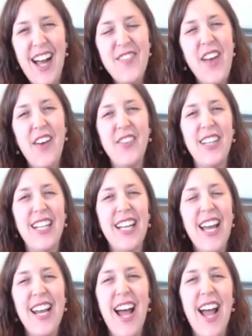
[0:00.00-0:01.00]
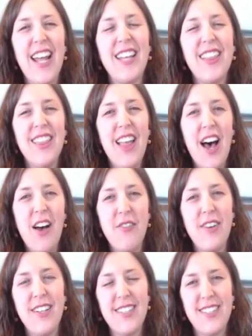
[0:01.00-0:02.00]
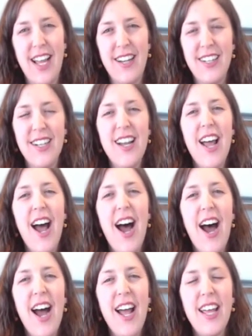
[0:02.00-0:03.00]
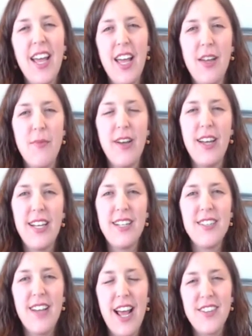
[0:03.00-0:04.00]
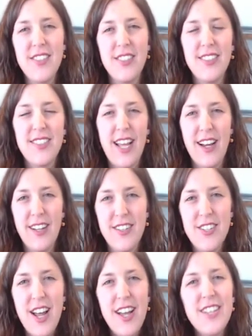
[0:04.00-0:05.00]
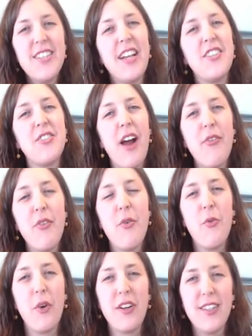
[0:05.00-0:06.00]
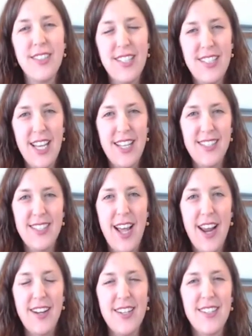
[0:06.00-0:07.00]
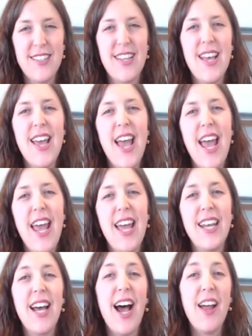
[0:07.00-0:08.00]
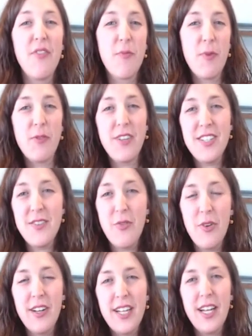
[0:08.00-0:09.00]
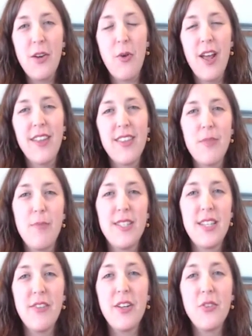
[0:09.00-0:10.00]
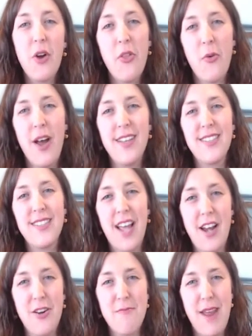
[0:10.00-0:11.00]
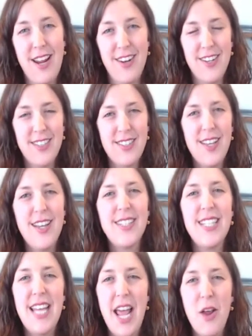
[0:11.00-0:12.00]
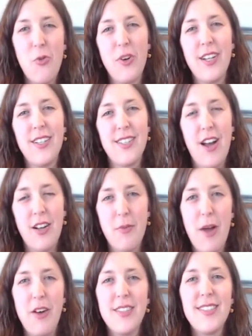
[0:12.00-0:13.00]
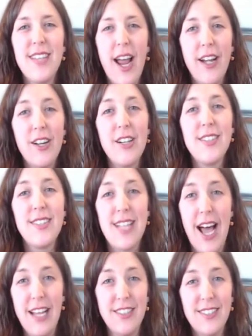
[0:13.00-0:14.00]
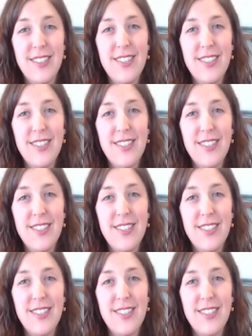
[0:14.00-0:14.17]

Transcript: Emily and I love cider. I am an international cider judge. I travel the world to taste ciders, and I have the privilege of working with Pacific Northwest cider makers. Today we're going to talk about cider styles.